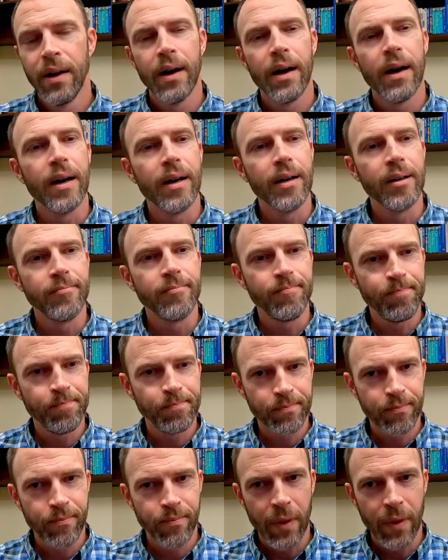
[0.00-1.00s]
And
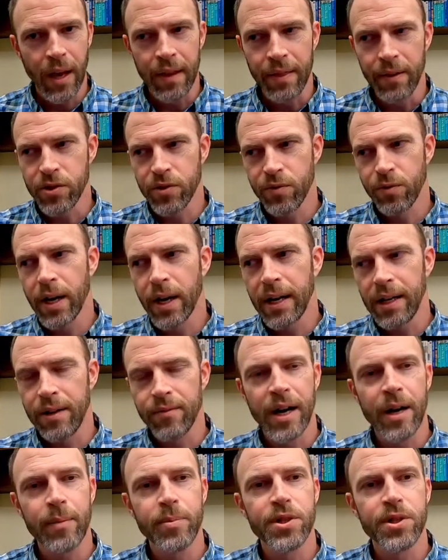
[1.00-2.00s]
there's a variety of
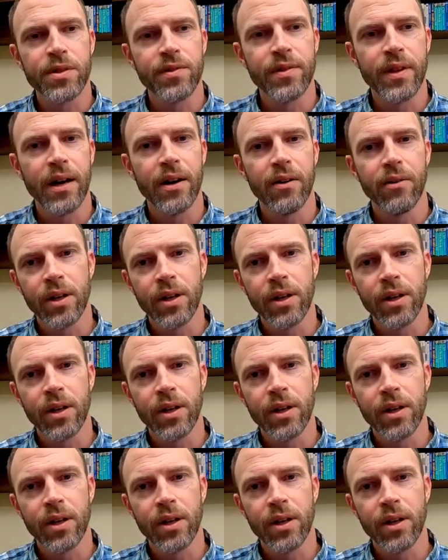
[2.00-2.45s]
options now,